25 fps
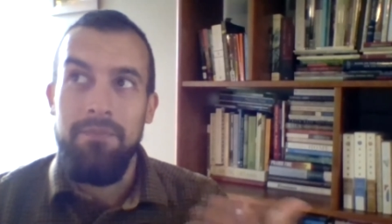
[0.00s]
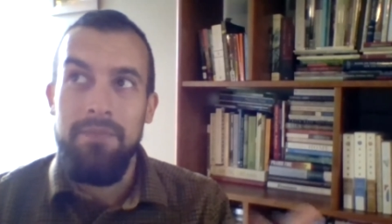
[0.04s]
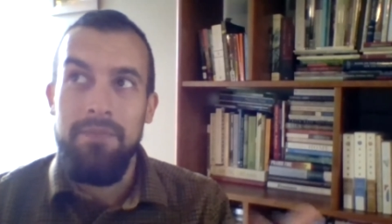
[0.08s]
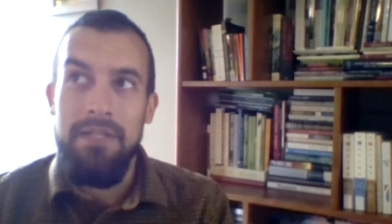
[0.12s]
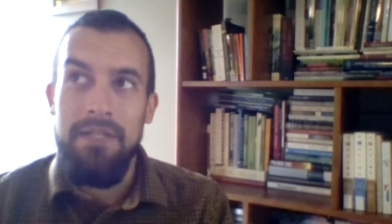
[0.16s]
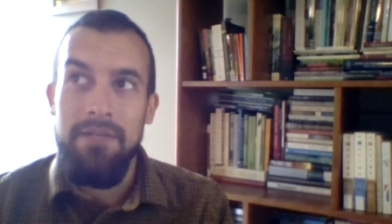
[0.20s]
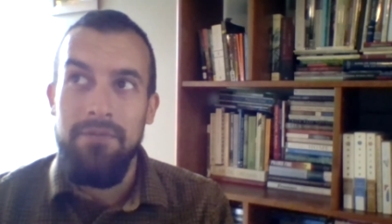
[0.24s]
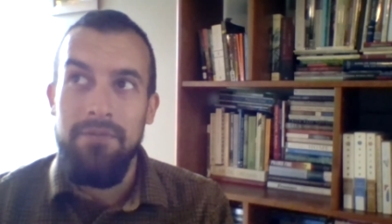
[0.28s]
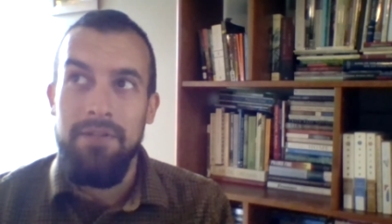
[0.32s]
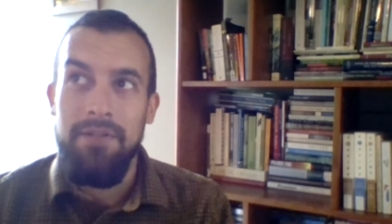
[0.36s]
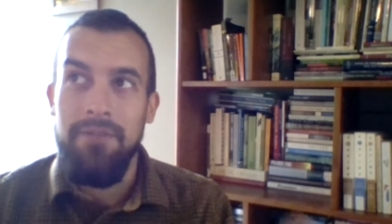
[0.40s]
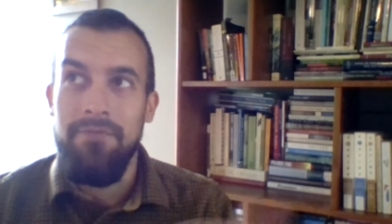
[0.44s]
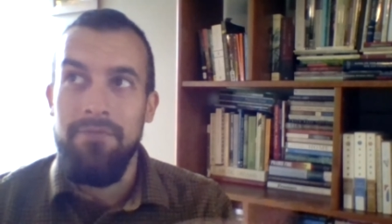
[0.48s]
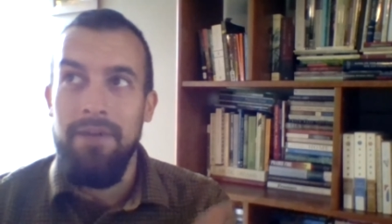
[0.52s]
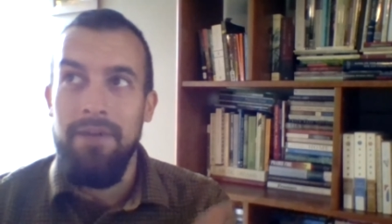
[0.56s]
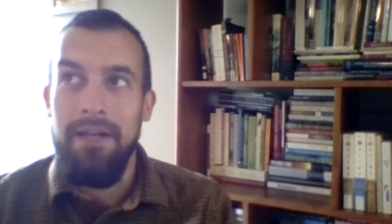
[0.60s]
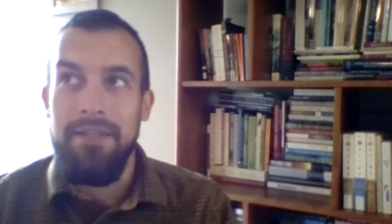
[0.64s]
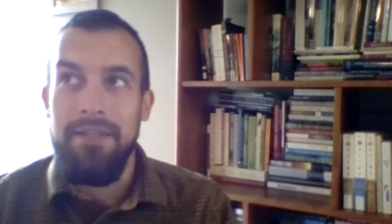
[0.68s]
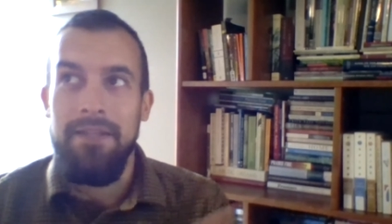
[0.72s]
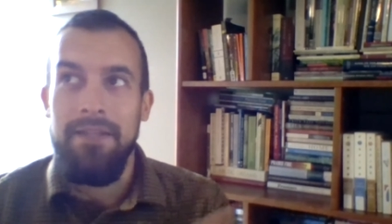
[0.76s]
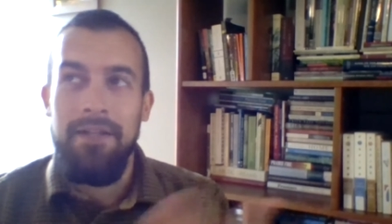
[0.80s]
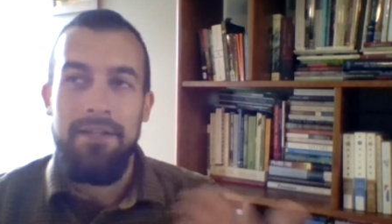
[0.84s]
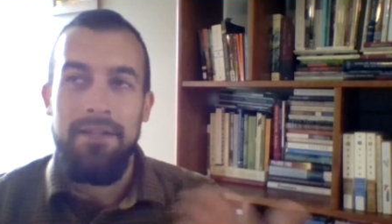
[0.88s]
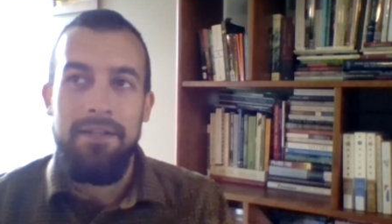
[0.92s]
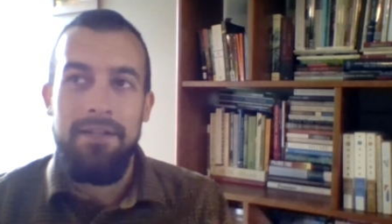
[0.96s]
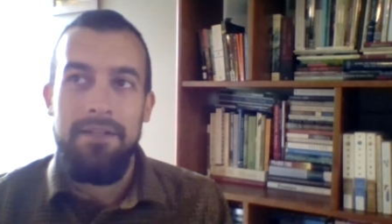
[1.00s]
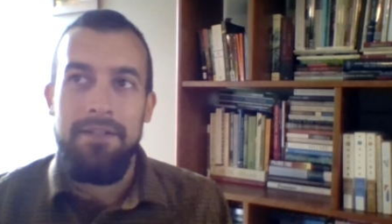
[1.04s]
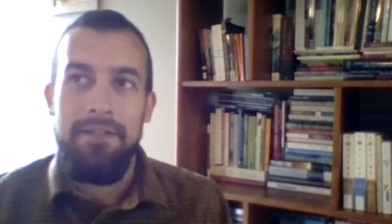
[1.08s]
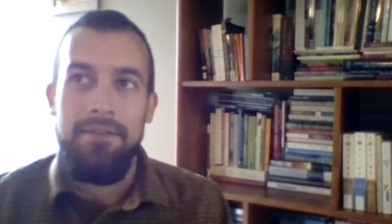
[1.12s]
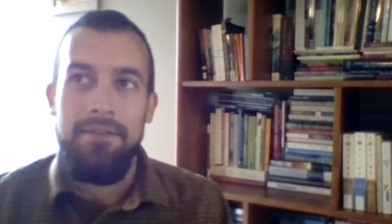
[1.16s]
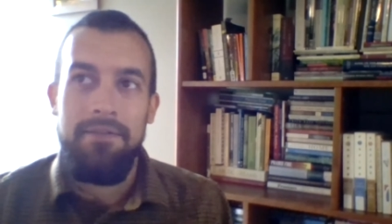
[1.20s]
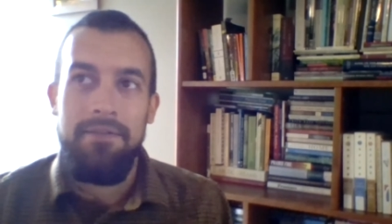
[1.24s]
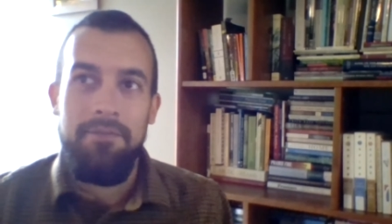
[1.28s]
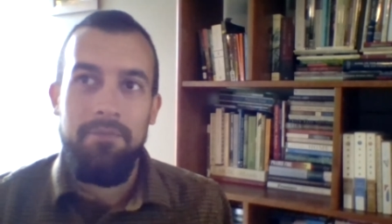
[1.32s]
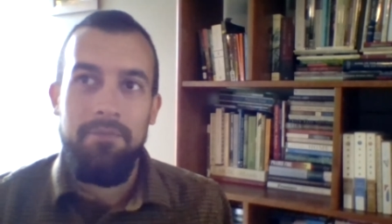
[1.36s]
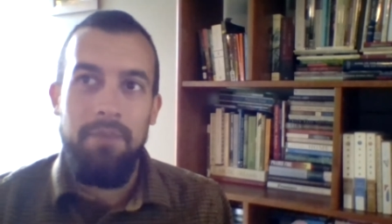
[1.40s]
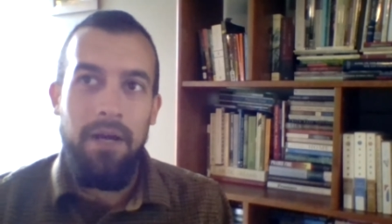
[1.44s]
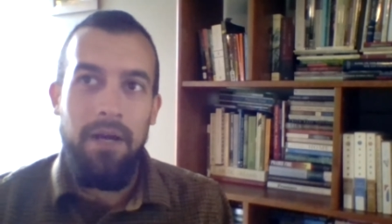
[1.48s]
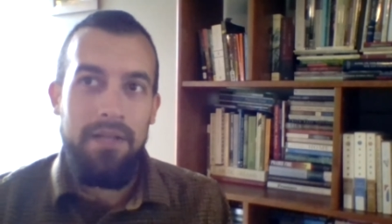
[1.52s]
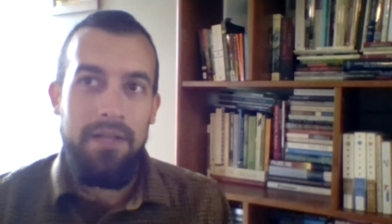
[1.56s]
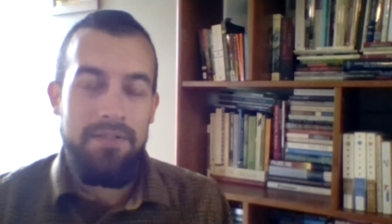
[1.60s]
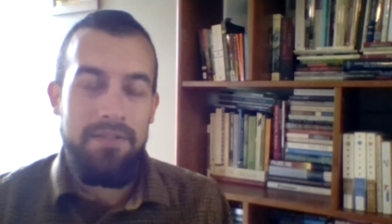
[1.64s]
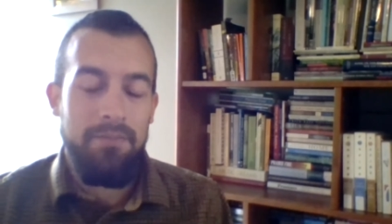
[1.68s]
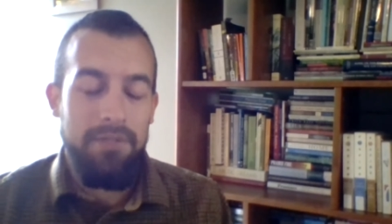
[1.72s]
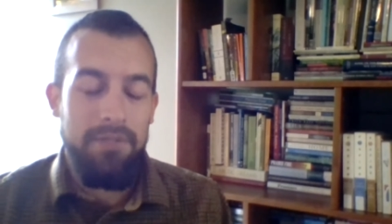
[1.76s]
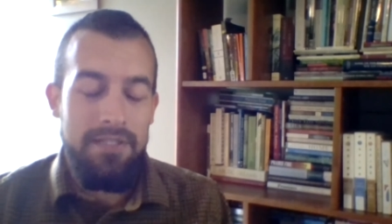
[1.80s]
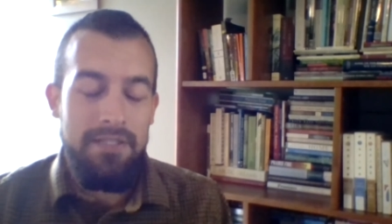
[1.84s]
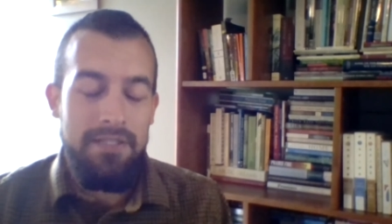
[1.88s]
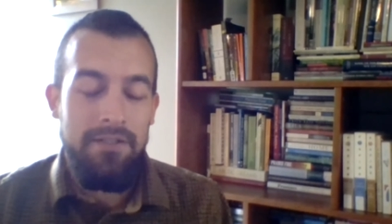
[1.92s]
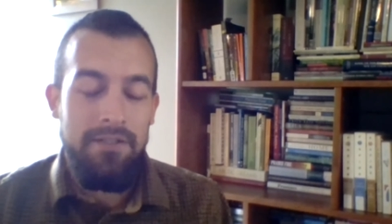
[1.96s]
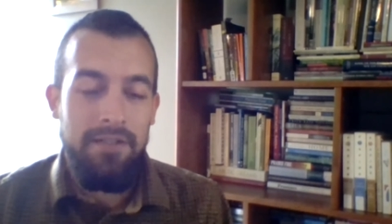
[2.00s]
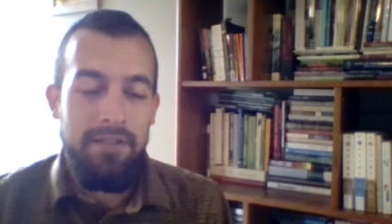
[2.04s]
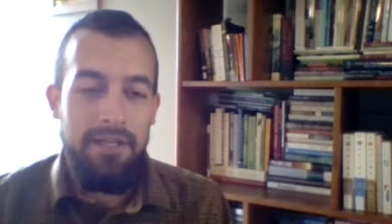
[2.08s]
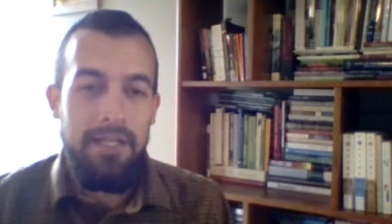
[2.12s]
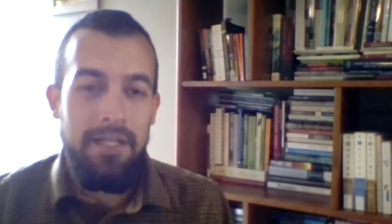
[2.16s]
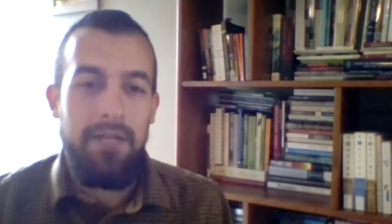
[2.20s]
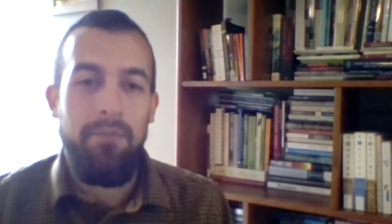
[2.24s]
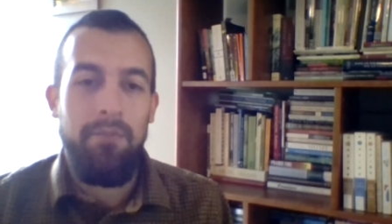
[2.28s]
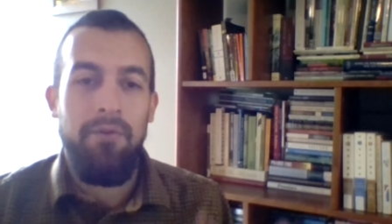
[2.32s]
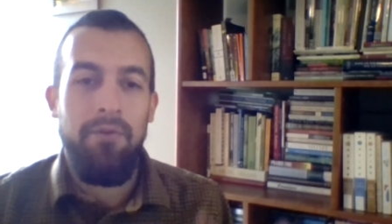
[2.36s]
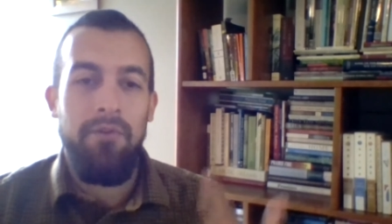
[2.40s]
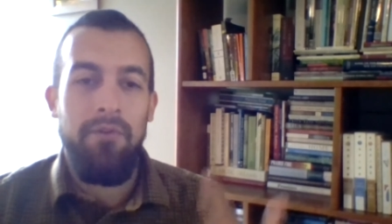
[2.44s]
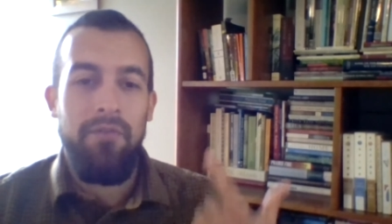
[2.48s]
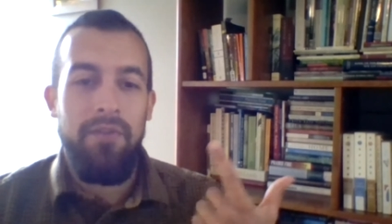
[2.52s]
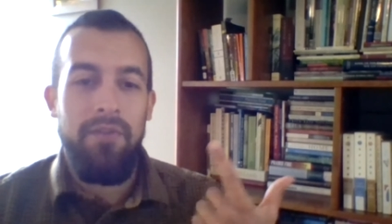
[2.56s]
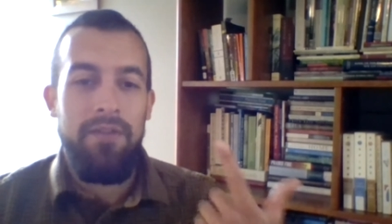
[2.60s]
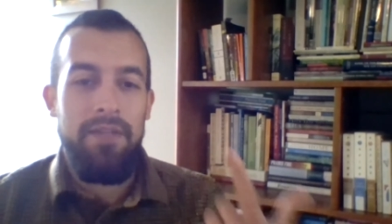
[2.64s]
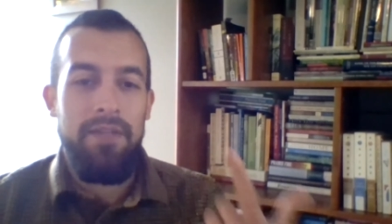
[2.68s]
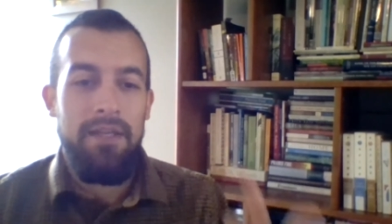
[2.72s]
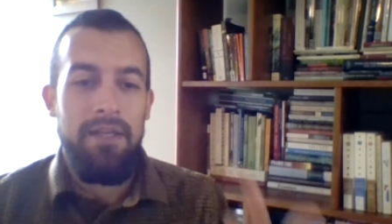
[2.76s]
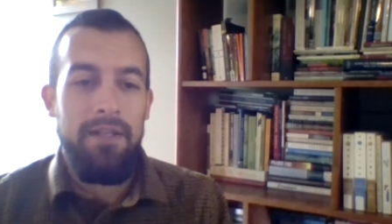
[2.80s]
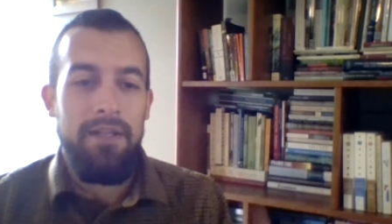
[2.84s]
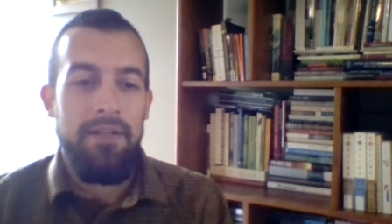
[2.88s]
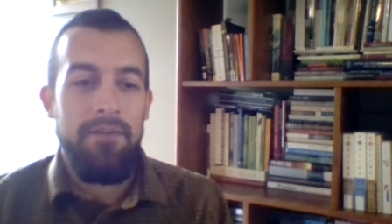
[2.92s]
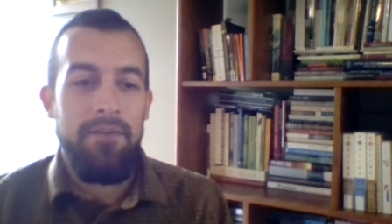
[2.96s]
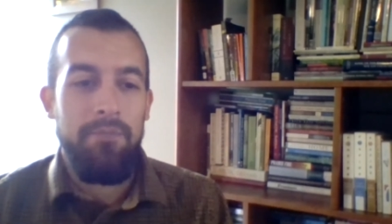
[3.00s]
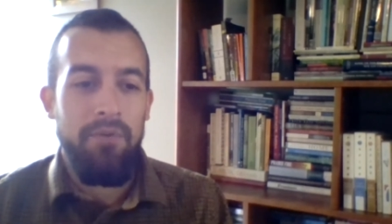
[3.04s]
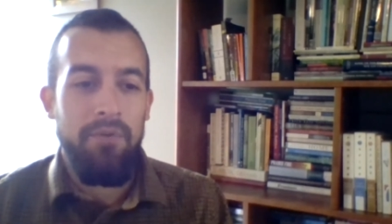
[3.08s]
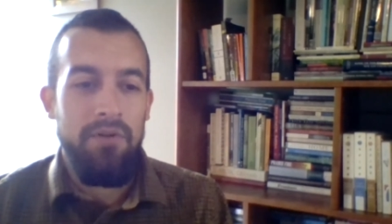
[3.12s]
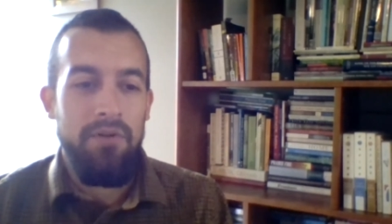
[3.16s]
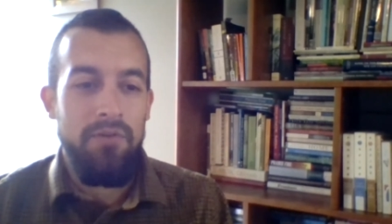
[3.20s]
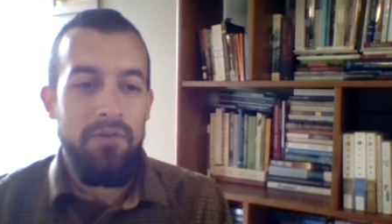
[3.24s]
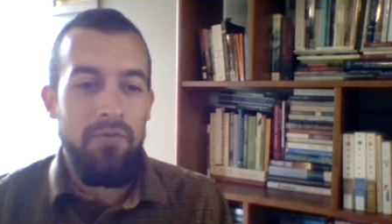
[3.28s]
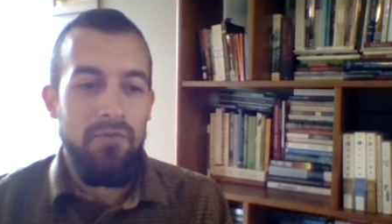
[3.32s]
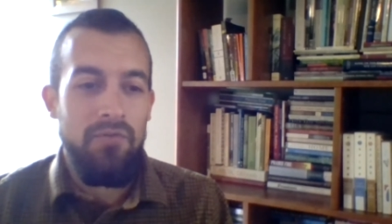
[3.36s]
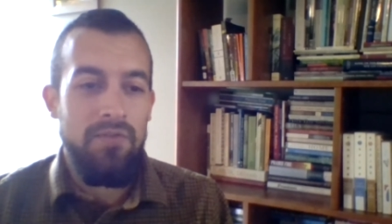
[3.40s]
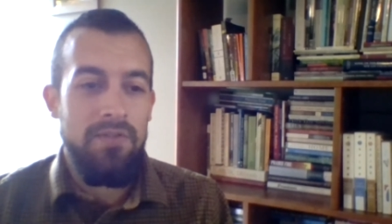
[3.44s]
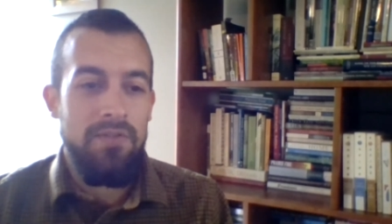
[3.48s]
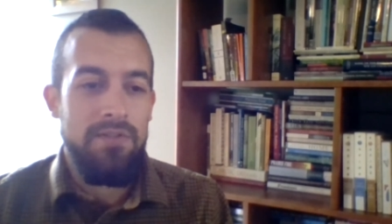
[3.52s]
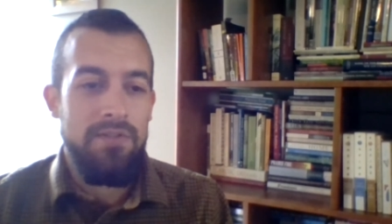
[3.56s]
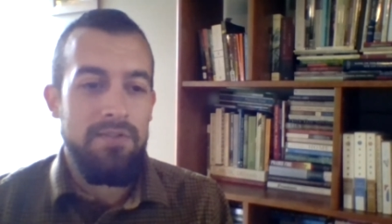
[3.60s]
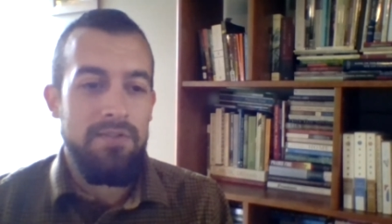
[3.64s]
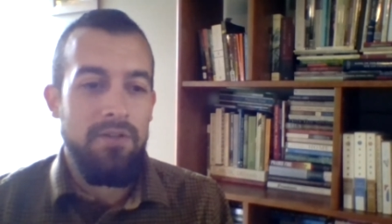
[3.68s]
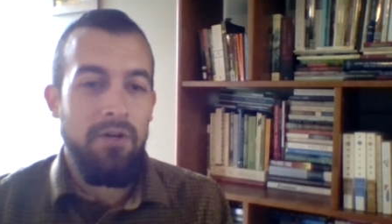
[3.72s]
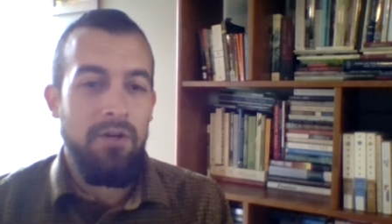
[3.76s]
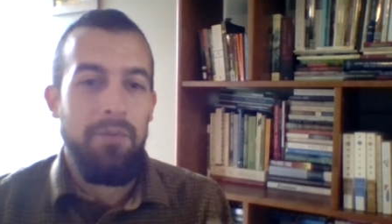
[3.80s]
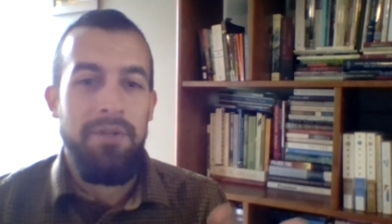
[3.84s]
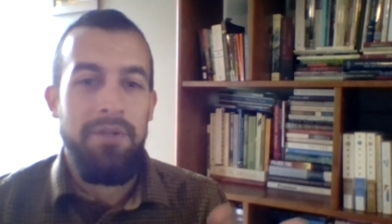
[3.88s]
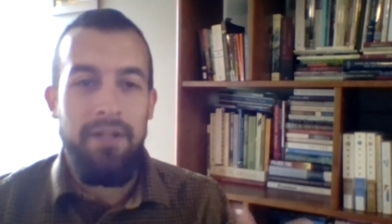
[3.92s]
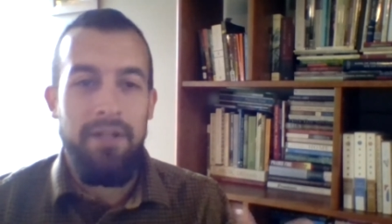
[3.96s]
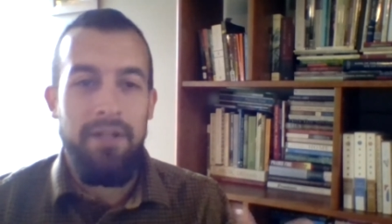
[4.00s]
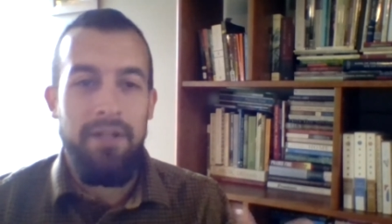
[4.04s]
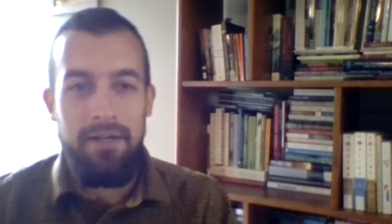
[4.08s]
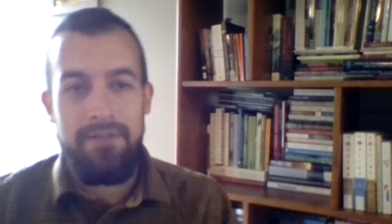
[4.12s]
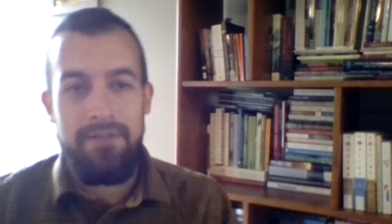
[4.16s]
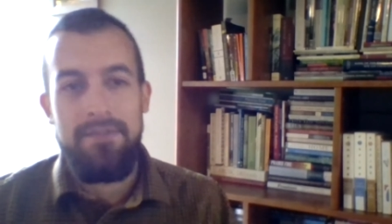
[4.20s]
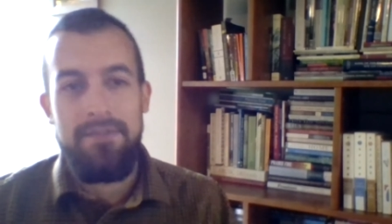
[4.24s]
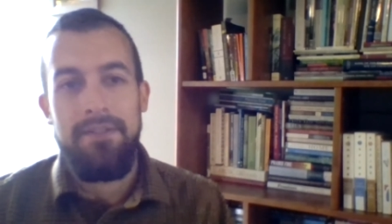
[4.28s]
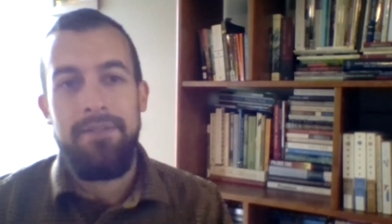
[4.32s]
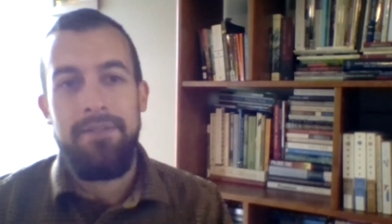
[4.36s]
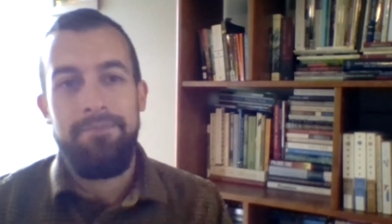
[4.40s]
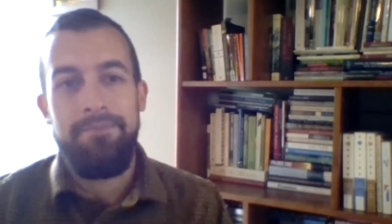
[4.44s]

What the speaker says: given the fact that it could possibly kill animals and then produces carbon dioxide.